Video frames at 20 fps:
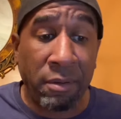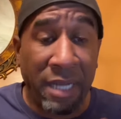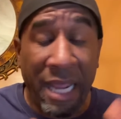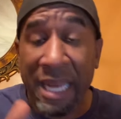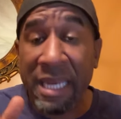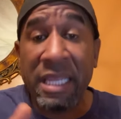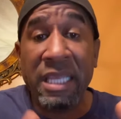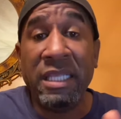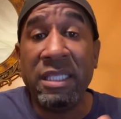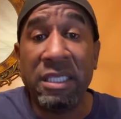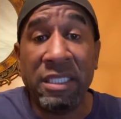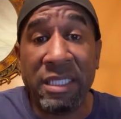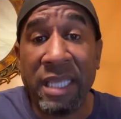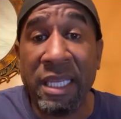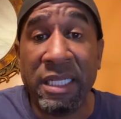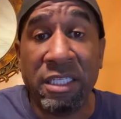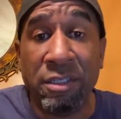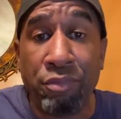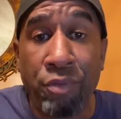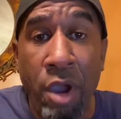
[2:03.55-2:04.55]
I need to take
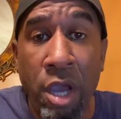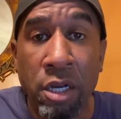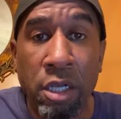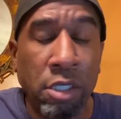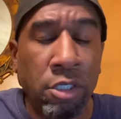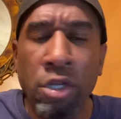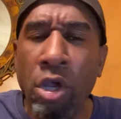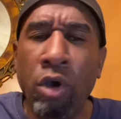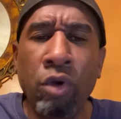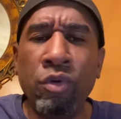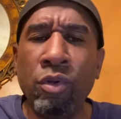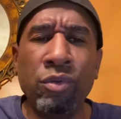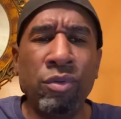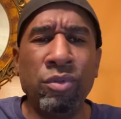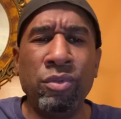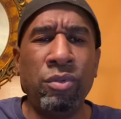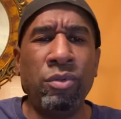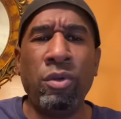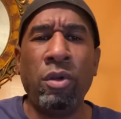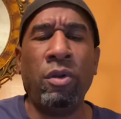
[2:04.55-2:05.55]
this product. No.
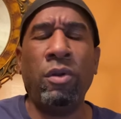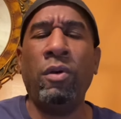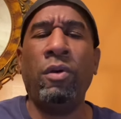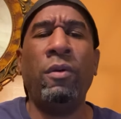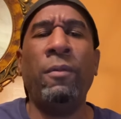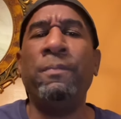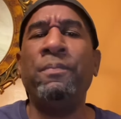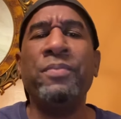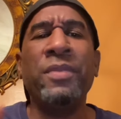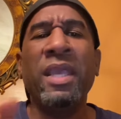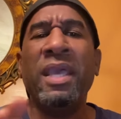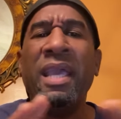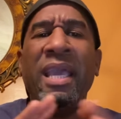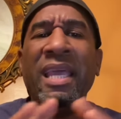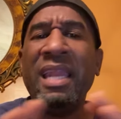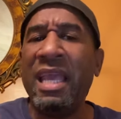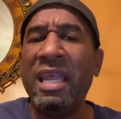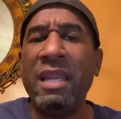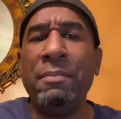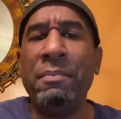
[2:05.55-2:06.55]
It
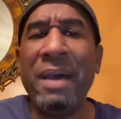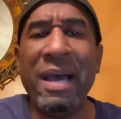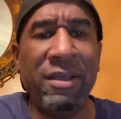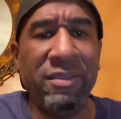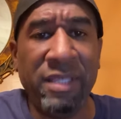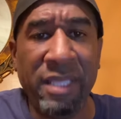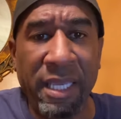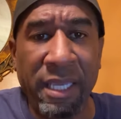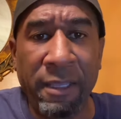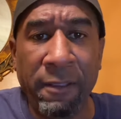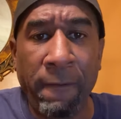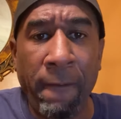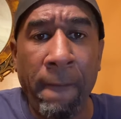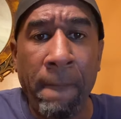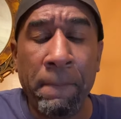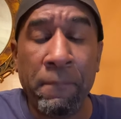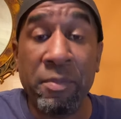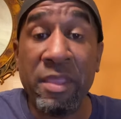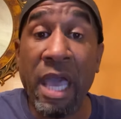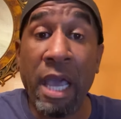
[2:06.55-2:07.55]
ain't about that.
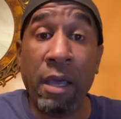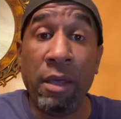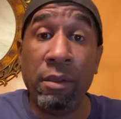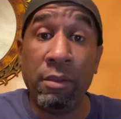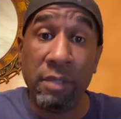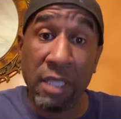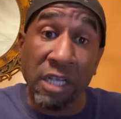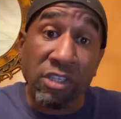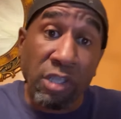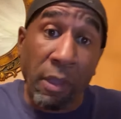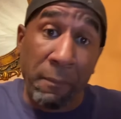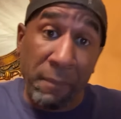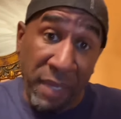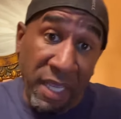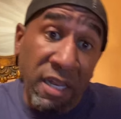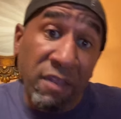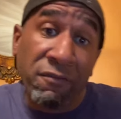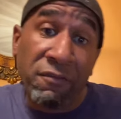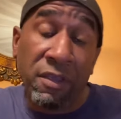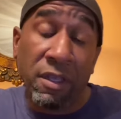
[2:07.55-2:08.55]
Now, there's a
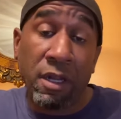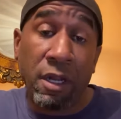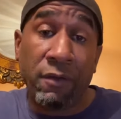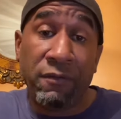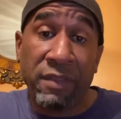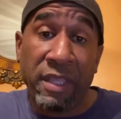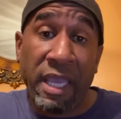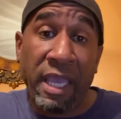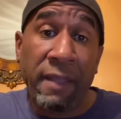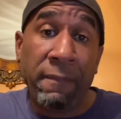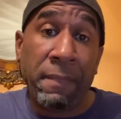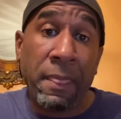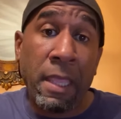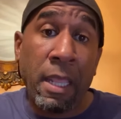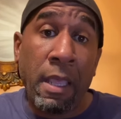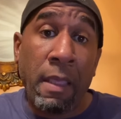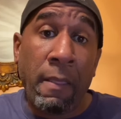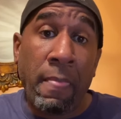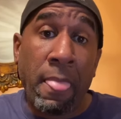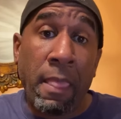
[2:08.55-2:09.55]
benefit of that,
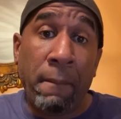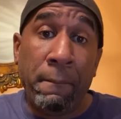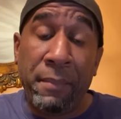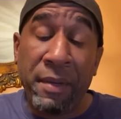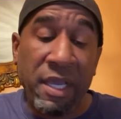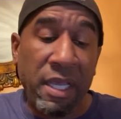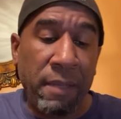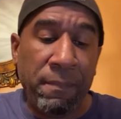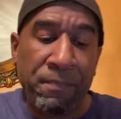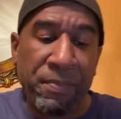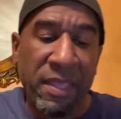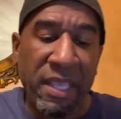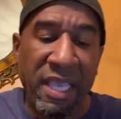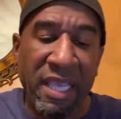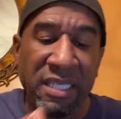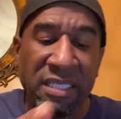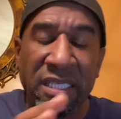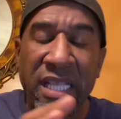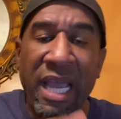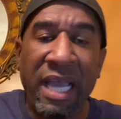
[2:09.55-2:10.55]
but it's
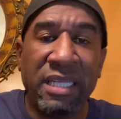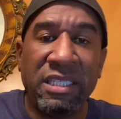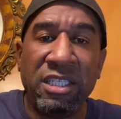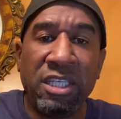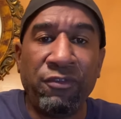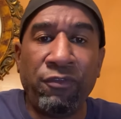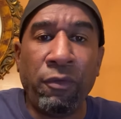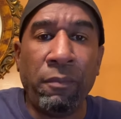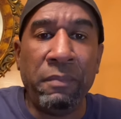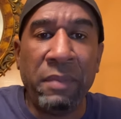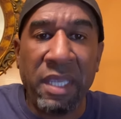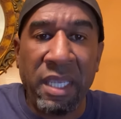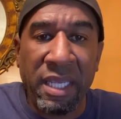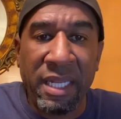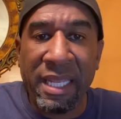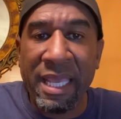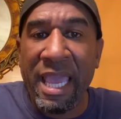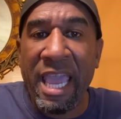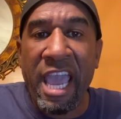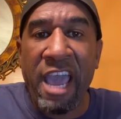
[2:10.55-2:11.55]
not just for men
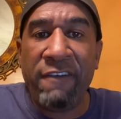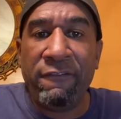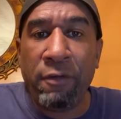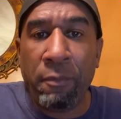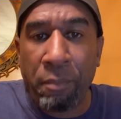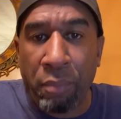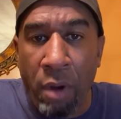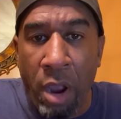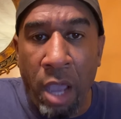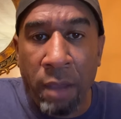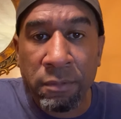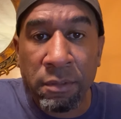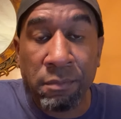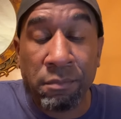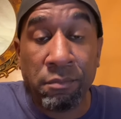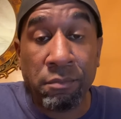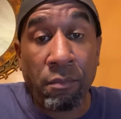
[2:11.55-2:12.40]
that have a problem.